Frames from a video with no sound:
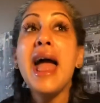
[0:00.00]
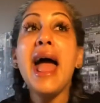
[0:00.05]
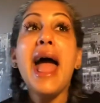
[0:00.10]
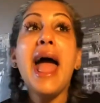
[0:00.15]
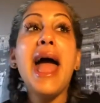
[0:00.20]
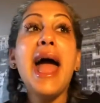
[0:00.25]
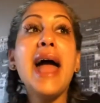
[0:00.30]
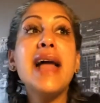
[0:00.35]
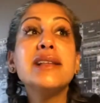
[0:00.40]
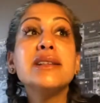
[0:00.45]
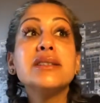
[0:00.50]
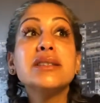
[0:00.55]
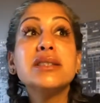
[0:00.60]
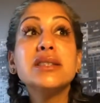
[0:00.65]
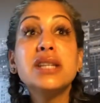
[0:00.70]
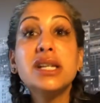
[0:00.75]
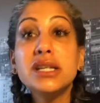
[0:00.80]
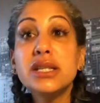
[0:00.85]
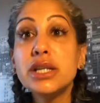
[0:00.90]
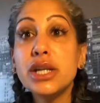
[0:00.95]
And
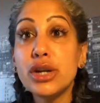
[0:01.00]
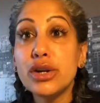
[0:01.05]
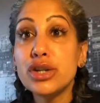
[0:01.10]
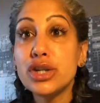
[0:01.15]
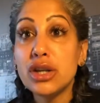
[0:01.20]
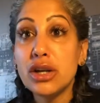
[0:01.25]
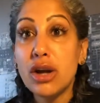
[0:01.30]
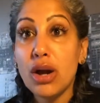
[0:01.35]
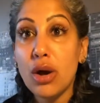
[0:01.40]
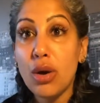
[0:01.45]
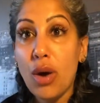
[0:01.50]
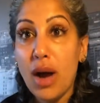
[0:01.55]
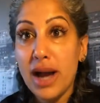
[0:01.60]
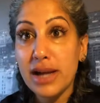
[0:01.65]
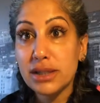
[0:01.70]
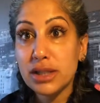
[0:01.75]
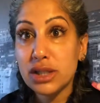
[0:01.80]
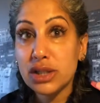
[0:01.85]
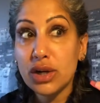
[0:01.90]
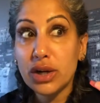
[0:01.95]
6 years ago,
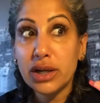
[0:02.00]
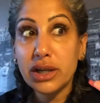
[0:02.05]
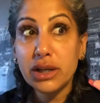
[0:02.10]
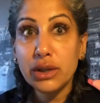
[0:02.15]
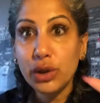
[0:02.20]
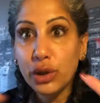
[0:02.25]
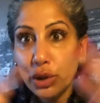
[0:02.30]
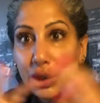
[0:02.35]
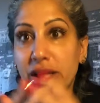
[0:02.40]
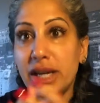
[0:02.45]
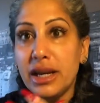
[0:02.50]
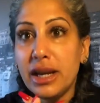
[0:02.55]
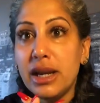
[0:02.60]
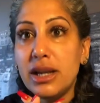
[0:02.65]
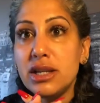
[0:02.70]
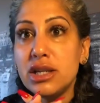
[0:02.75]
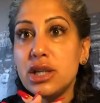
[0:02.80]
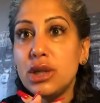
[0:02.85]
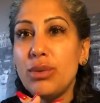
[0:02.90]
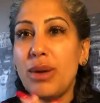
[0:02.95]
I started looking
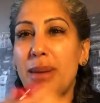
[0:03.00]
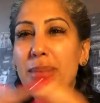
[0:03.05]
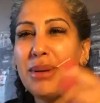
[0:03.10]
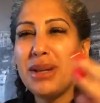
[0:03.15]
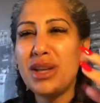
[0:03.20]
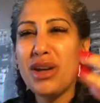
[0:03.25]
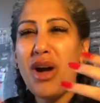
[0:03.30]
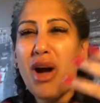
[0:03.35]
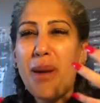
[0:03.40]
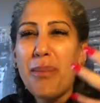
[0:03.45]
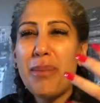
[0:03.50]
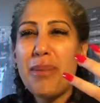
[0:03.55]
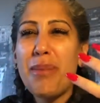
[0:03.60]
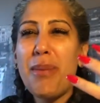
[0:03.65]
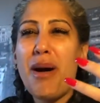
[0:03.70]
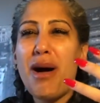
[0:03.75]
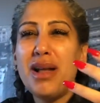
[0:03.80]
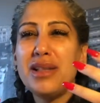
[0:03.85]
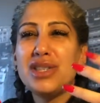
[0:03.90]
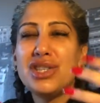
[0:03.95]
into it, but the copper
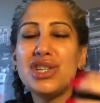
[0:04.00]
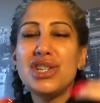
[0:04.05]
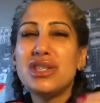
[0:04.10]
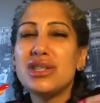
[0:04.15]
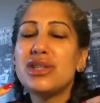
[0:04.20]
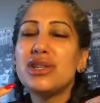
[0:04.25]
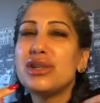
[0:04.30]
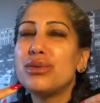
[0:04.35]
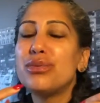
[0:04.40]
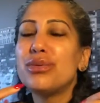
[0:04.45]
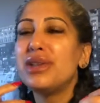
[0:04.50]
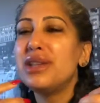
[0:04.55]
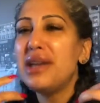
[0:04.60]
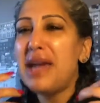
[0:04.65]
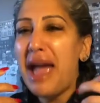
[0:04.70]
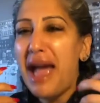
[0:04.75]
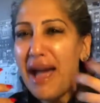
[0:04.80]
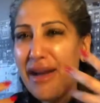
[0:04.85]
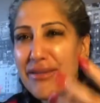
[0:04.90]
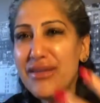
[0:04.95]
pots just looked really
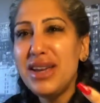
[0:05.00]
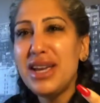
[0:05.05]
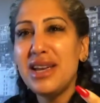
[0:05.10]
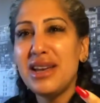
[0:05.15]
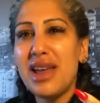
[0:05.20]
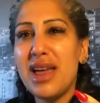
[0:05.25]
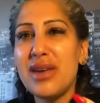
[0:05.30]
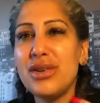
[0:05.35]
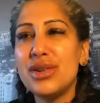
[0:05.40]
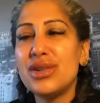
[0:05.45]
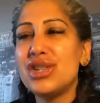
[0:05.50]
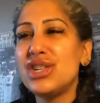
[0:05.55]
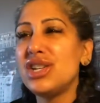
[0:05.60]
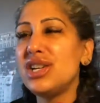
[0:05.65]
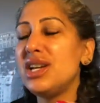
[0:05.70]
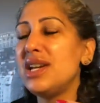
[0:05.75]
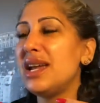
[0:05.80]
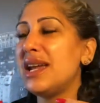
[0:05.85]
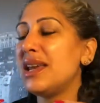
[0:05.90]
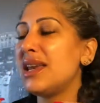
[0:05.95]
heavy in
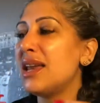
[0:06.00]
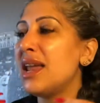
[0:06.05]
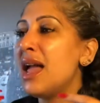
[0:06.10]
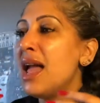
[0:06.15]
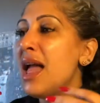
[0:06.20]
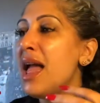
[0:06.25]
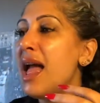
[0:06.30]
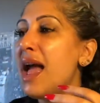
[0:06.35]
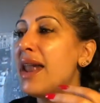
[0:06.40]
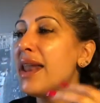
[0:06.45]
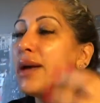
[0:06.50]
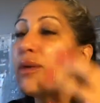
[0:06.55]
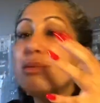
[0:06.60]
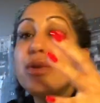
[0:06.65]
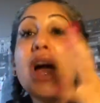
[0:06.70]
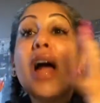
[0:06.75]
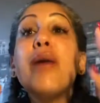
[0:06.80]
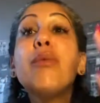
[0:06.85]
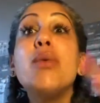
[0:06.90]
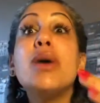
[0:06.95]
energy, and
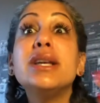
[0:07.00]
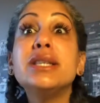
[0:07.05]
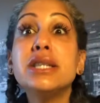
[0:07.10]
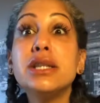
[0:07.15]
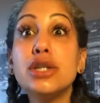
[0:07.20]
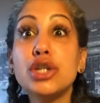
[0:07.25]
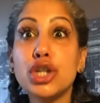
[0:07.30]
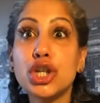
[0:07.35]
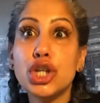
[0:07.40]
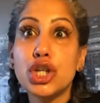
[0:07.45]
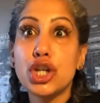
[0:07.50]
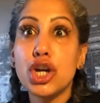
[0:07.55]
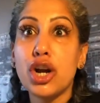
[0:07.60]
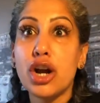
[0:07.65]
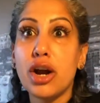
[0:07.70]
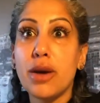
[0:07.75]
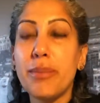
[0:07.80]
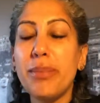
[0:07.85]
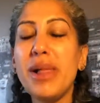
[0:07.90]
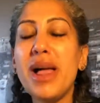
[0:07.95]
I wasn't
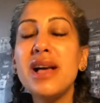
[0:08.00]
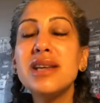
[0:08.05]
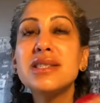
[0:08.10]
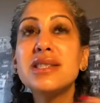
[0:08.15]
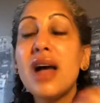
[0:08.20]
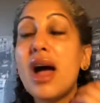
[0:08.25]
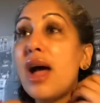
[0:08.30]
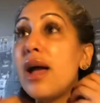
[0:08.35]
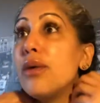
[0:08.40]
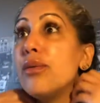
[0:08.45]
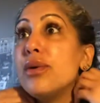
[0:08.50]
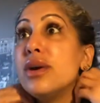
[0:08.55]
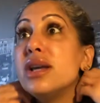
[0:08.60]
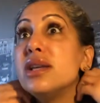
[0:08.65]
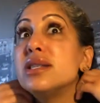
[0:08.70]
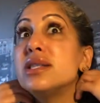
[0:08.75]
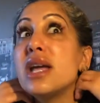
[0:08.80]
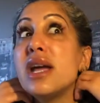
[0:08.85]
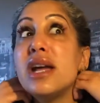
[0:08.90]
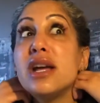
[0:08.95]
sure. Plus, I
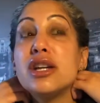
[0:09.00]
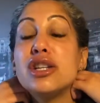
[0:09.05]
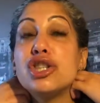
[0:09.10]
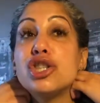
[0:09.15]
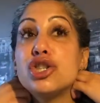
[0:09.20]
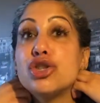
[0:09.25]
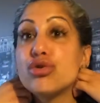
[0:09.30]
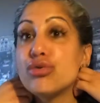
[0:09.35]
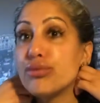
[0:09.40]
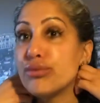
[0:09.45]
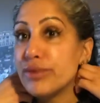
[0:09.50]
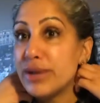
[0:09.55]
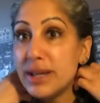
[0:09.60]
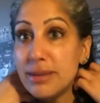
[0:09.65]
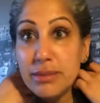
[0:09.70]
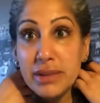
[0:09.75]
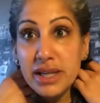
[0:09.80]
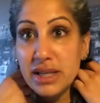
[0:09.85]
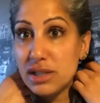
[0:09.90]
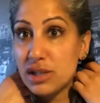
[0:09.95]
was
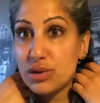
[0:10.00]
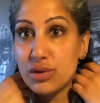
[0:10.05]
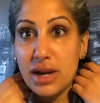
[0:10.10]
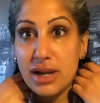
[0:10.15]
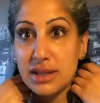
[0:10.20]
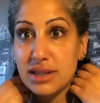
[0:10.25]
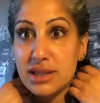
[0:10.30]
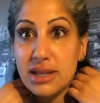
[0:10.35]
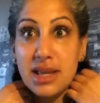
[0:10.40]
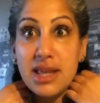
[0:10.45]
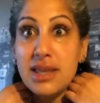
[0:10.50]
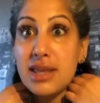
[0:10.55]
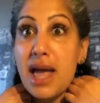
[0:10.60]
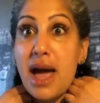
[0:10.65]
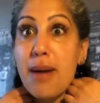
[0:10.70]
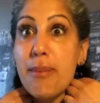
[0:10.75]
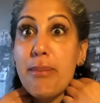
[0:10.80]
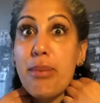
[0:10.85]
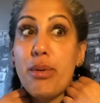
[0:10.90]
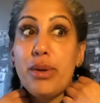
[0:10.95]
extremely stressed in
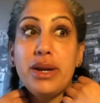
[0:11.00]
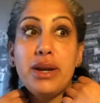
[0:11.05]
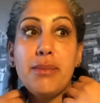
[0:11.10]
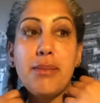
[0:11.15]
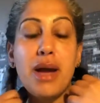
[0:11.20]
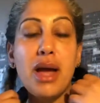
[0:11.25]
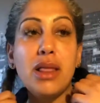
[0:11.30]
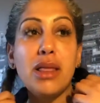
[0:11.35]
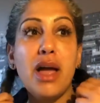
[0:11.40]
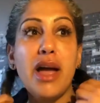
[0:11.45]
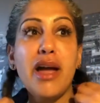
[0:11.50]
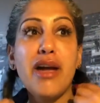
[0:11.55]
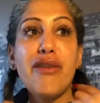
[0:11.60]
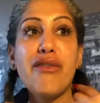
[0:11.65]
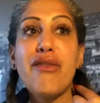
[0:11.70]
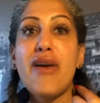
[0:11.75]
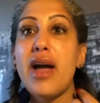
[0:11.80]
that point in my life.